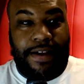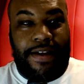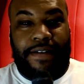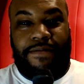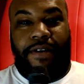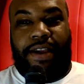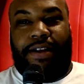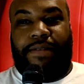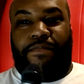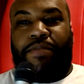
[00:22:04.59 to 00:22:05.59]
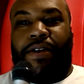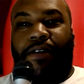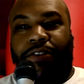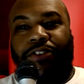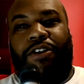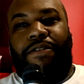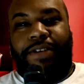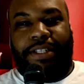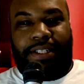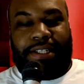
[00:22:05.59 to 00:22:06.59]
freaking put on a
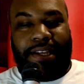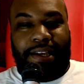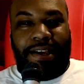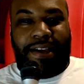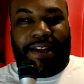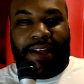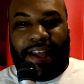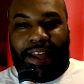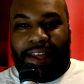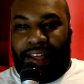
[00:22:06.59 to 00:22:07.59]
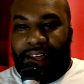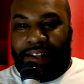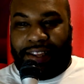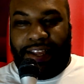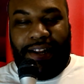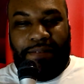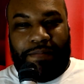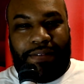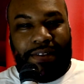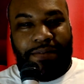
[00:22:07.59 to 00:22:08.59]
service and kill them.
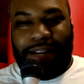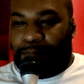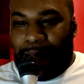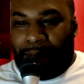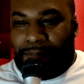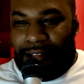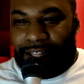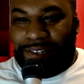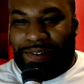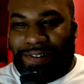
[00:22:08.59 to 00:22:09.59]
What does Popeye do?